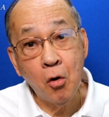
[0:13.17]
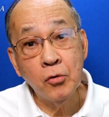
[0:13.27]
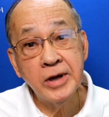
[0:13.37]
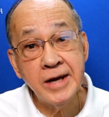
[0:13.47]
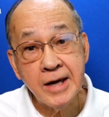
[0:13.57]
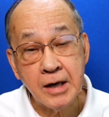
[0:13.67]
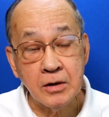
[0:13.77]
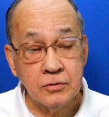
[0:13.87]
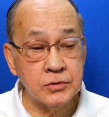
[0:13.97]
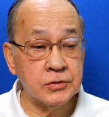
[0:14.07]
owning a
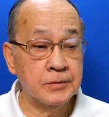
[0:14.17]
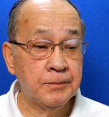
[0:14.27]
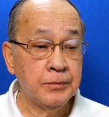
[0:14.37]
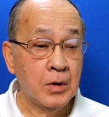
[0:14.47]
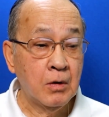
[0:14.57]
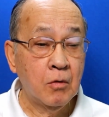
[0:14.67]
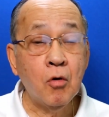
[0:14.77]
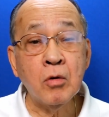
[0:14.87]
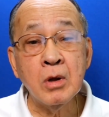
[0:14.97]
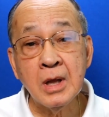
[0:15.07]
house
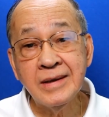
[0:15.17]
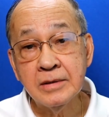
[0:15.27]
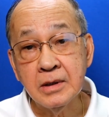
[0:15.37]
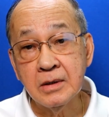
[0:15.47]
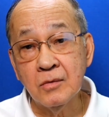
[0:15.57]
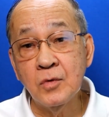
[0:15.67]
or renting.